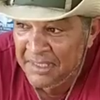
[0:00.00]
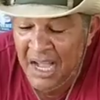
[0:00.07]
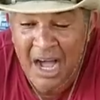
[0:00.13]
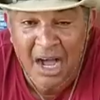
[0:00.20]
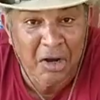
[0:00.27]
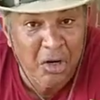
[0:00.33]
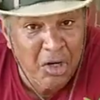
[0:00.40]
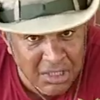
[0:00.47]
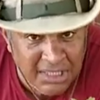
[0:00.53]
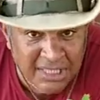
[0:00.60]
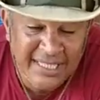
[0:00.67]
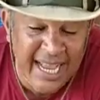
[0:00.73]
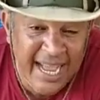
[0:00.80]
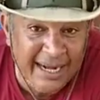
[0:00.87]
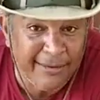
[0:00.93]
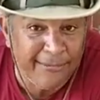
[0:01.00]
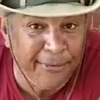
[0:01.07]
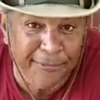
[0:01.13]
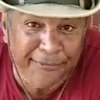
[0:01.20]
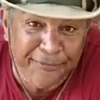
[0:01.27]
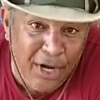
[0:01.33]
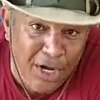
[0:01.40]
a good start for
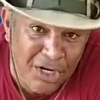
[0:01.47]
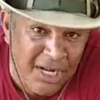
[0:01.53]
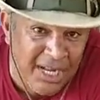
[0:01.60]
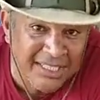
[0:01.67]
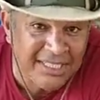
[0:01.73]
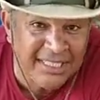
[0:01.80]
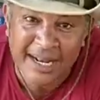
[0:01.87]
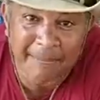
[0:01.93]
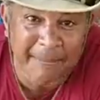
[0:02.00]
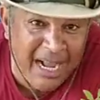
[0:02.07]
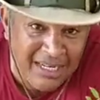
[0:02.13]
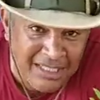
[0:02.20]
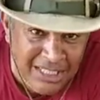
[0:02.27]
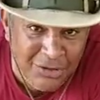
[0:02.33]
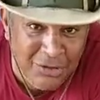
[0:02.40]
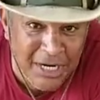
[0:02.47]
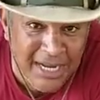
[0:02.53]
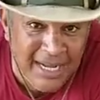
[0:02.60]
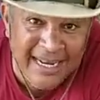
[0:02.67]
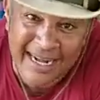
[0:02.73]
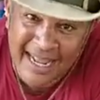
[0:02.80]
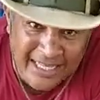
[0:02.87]
fungus and bacteria
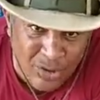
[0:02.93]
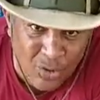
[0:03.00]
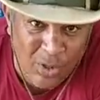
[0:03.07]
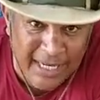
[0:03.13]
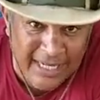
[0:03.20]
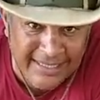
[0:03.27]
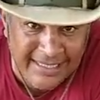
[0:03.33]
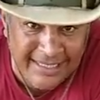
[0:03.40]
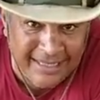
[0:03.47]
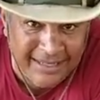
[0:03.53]
and that sort of thing,